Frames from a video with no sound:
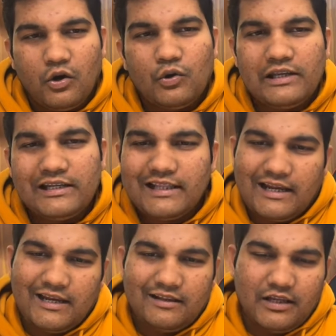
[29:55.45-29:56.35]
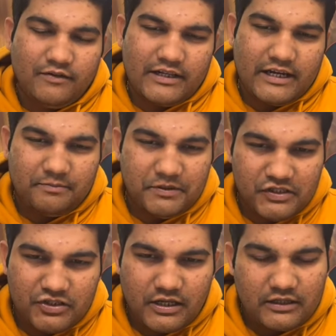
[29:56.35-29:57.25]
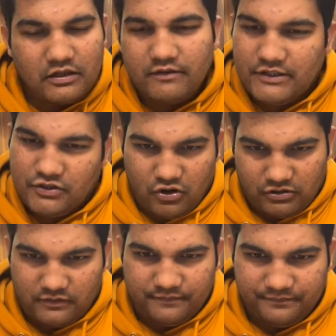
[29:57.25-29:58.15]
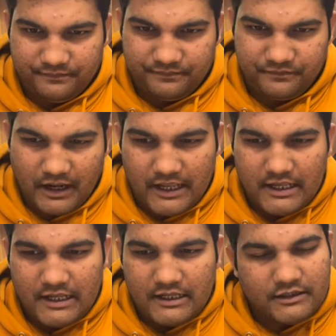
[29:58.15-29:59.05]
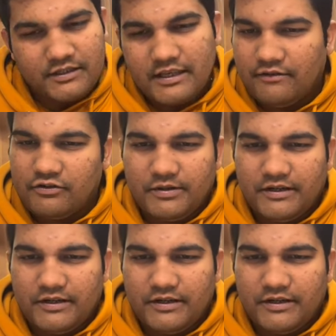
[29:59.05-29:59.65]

only then they will get peace otherwise not this have to be